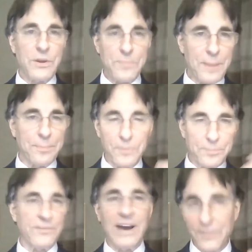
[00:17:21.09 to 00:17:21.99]
three people
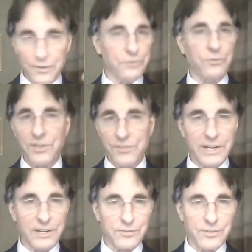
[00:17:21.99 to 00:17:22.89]
that provided those three
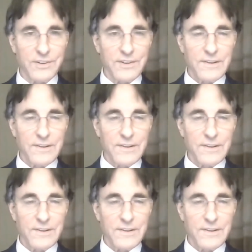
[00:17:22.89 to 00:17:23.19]
things.